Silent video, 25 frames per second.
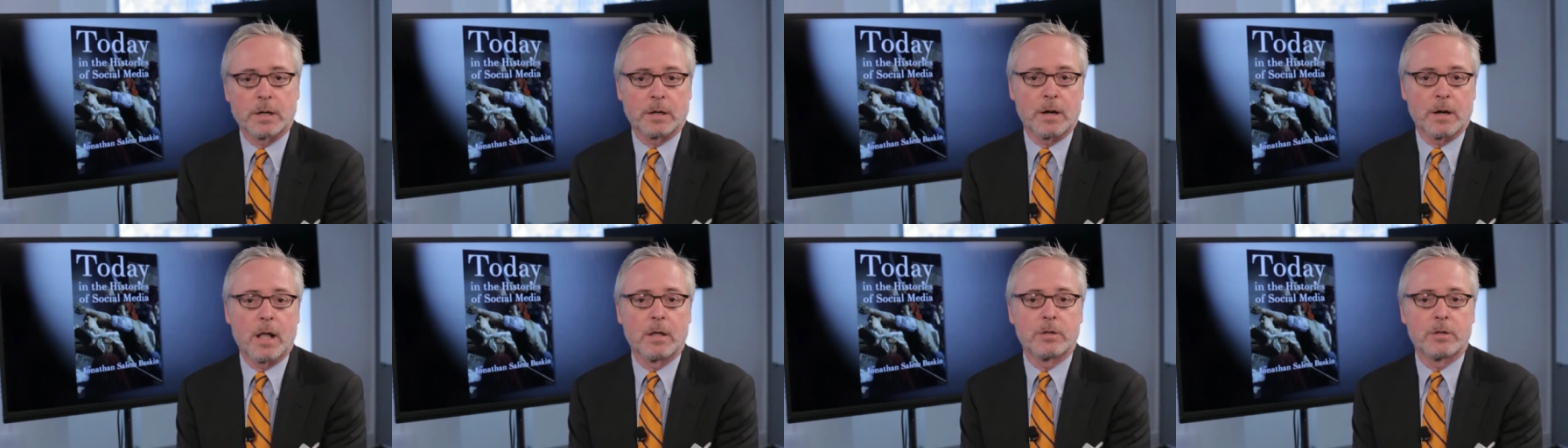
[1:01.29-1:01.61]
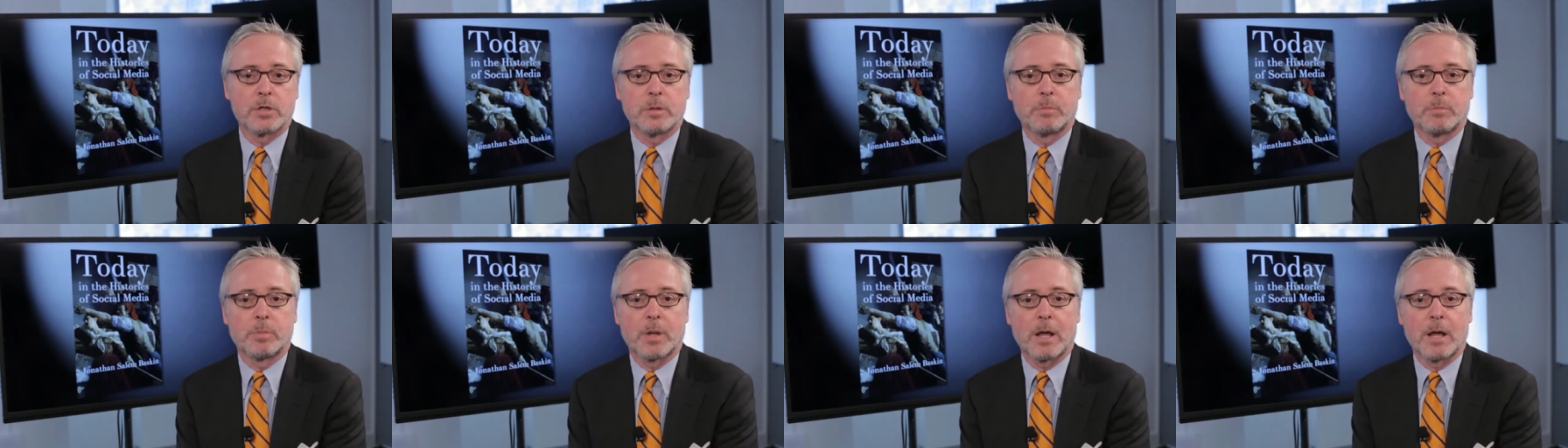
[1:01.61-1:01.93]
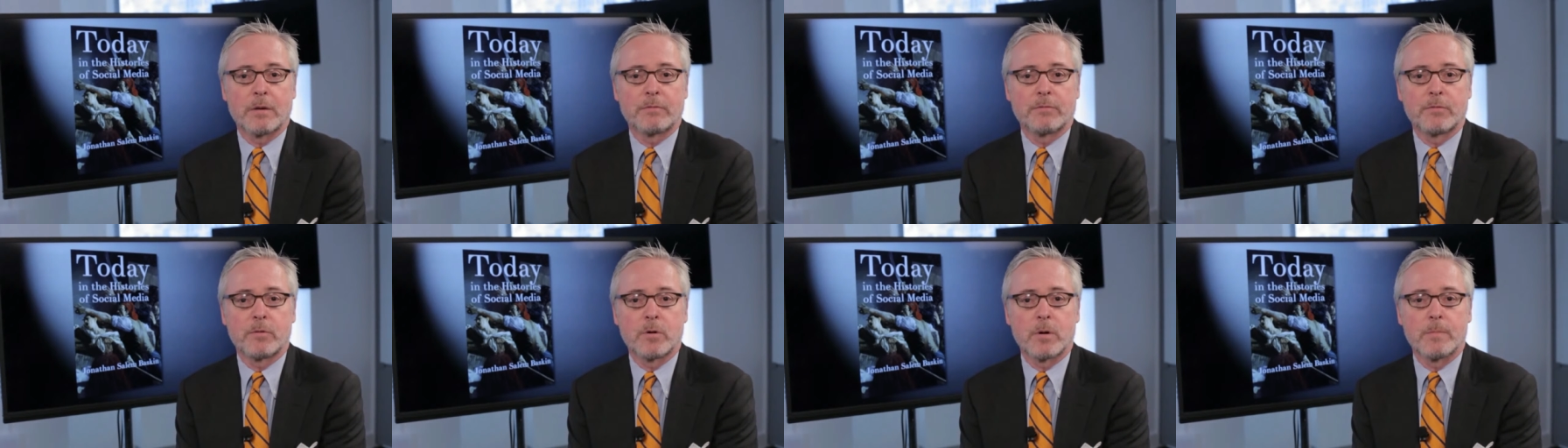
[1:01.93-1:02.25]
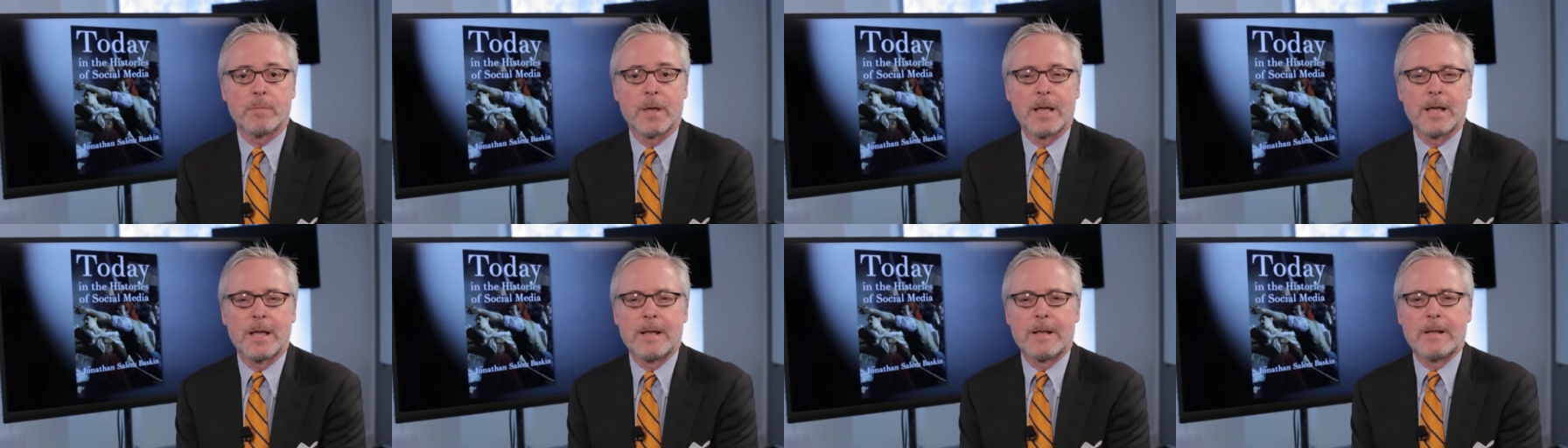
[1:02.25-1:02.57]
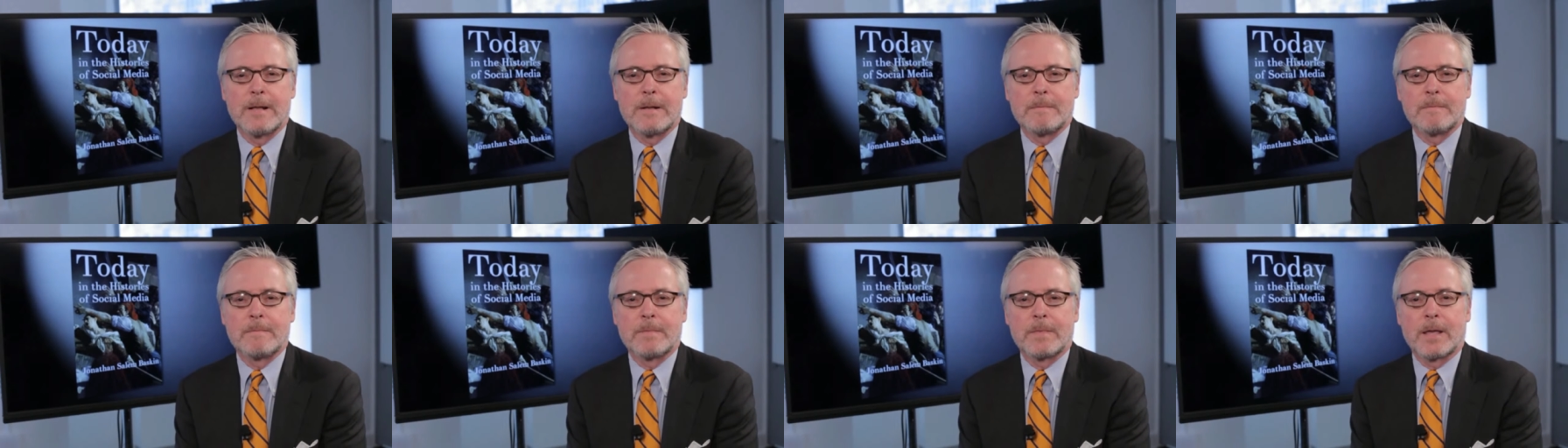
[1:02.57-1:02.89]
technology platform,
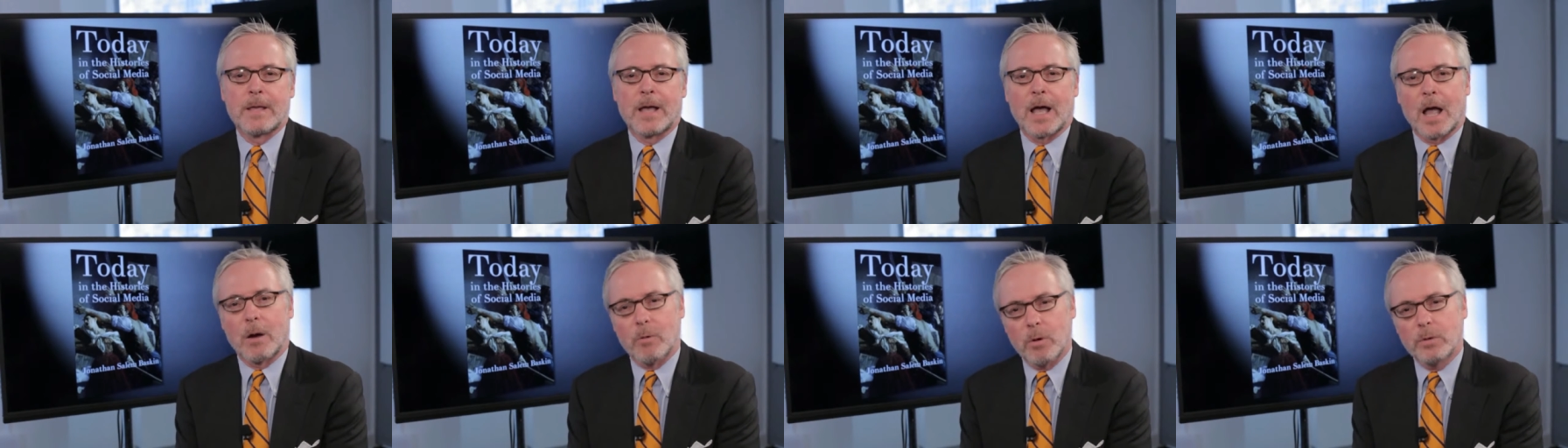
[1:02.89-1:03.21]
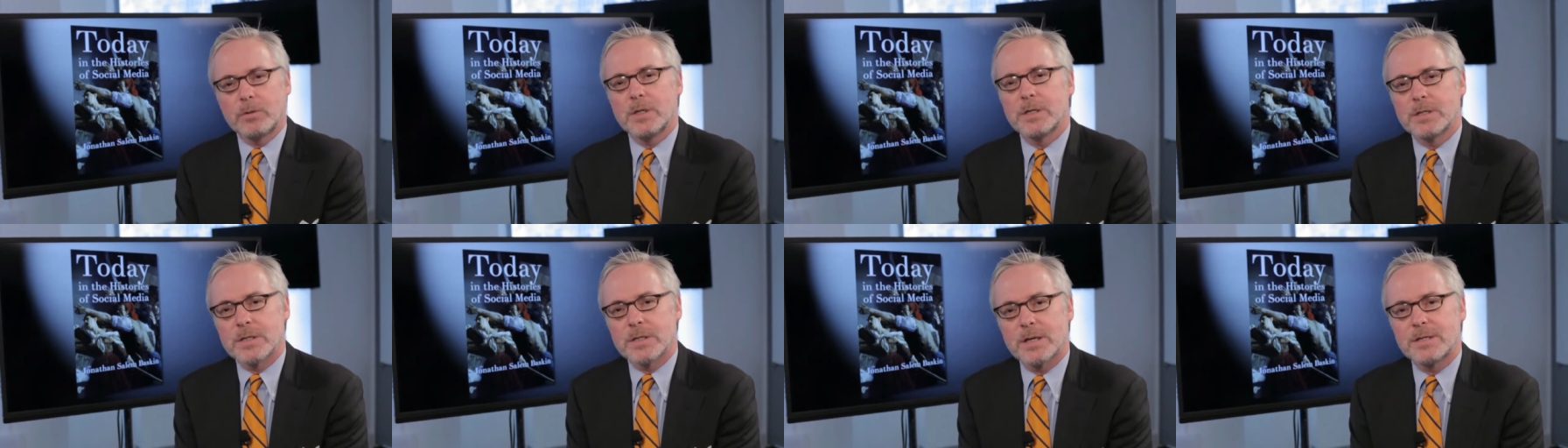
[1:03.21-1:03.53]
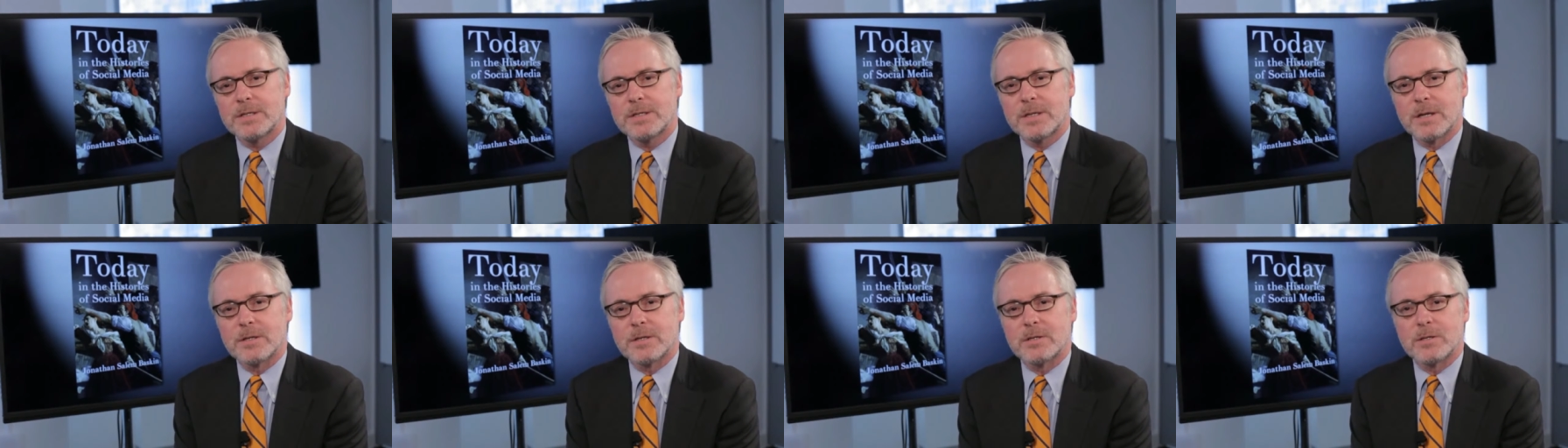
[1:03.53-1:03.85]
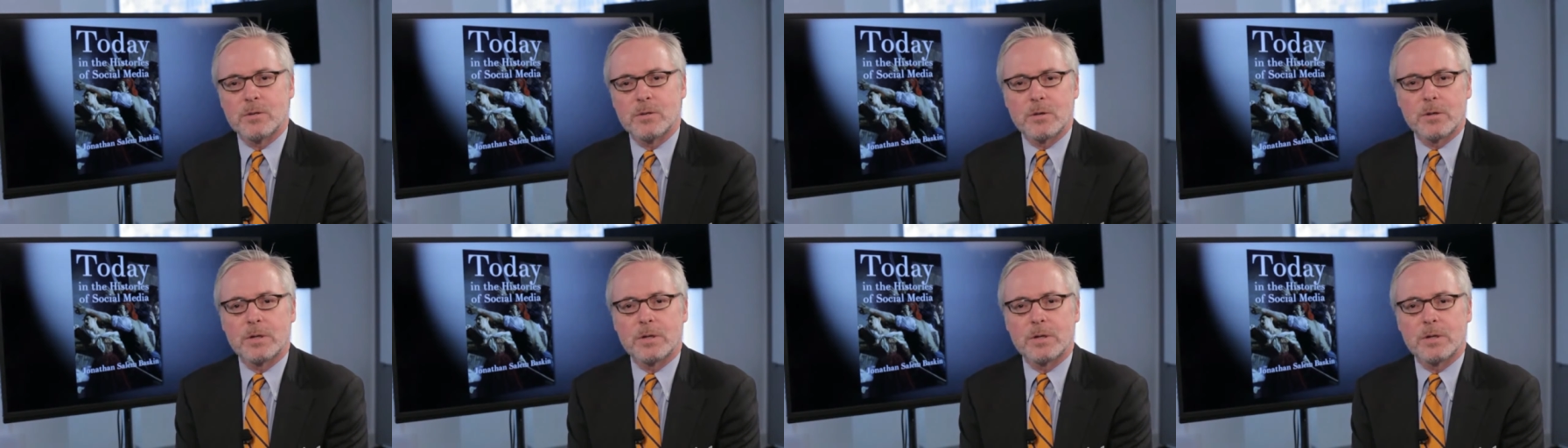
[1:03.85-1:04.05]
I wrote these essays so